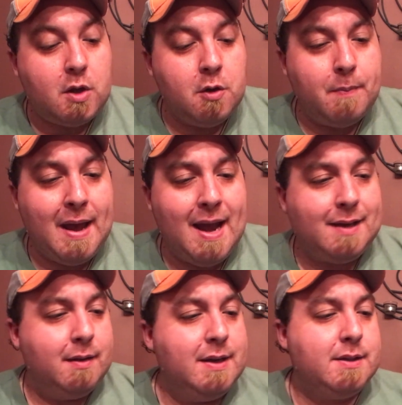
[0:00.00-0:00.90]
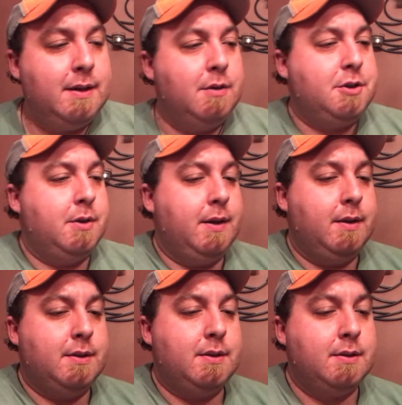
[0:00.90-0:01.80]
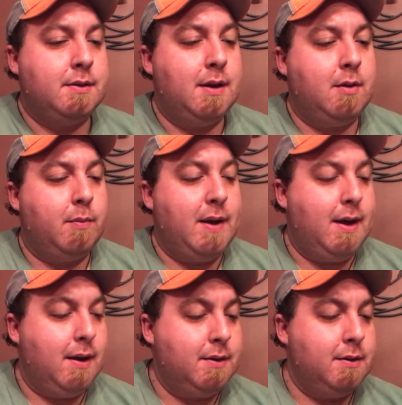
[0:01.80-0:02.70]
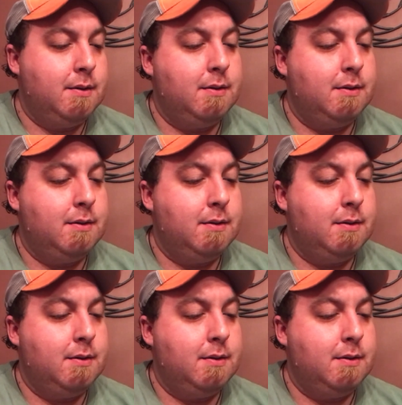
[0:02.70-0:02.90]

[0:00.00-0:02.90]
they're packed nicely. I'll show you this, how they're packed.